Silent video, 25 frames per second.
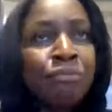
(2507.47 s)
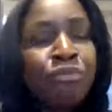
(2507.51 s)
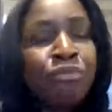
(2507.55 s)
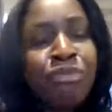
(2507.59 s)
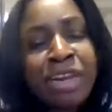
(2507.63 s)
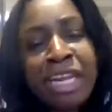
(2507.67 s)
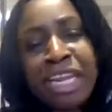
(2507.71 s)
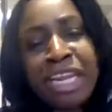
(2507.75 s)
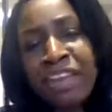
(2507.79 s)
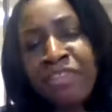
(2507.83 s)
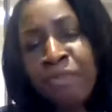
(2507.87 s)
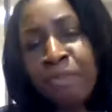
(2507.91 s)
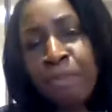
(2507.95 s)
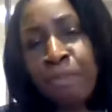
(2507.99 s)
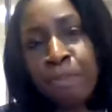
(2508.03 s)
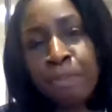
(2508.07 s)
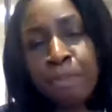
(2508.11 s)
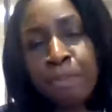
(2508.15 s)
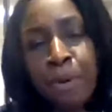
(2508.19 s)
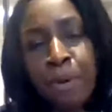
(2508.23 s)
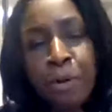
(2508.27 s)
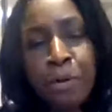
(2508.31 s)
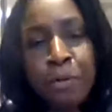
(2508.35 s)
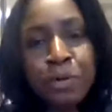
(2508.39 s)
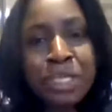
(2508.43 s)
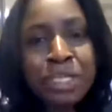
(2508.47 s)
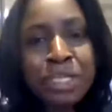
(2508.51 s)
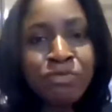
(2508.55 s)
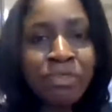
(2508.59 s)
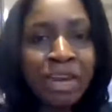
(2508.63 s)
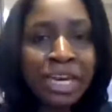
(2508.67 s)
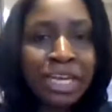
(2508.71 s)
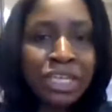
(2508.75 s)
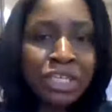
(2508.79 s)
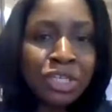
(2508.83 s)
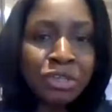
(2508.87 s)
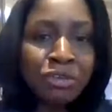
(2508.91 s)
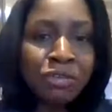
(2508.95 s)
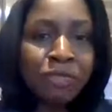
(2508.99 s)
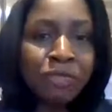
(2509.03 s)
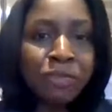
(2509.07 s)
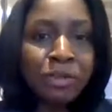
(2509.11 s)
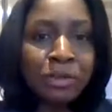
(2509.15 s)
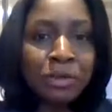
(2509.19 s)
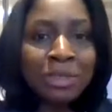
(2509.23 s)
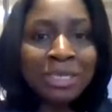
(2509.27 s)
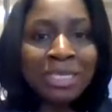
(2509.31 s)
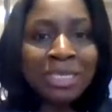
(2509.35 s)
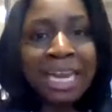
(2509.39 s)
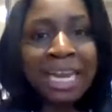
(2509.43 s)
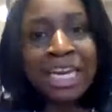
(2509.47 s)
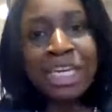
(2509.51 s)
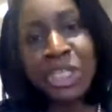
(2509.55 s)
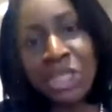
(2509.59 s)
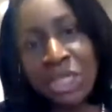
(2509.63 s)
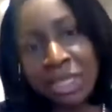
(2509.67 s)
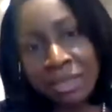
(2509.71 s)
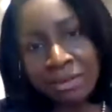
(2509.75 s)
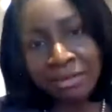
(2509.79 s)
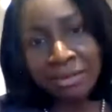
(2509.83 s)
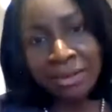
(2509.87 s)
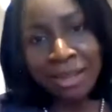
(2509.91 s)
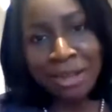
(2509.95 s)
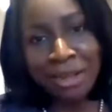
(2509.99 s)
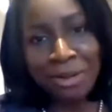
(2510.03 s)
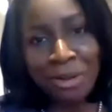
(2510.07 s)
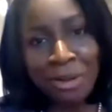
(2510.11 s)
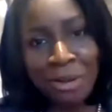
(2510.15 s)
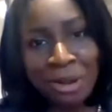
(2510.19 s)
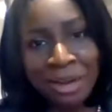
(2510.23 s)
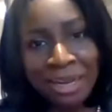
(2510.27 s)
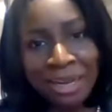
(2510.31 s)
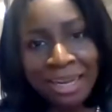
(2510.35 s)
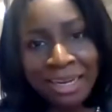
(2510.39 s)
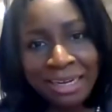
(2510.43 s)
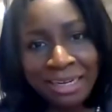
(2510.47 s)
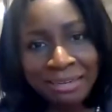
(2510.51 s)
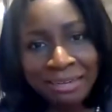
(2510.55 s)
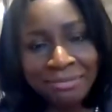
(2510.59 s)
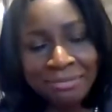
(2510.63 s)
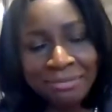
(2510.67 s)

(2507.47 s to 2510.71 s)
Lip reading: brief post-racial flirtation, I'll call it,